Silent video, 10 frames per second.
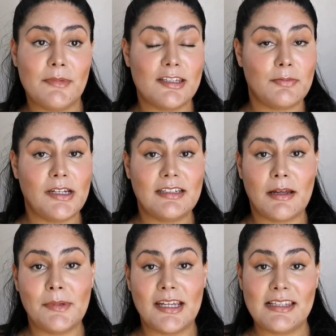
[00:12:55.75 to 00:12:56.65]
It's
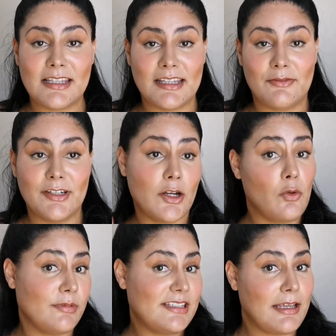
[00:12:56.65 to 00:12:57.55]
springtime here in South Africa,
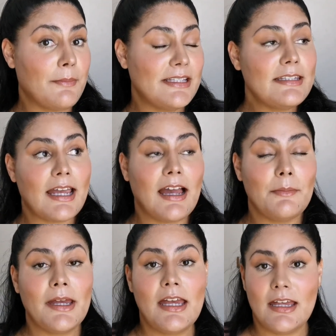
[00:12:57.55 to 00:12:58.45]
almost summertime.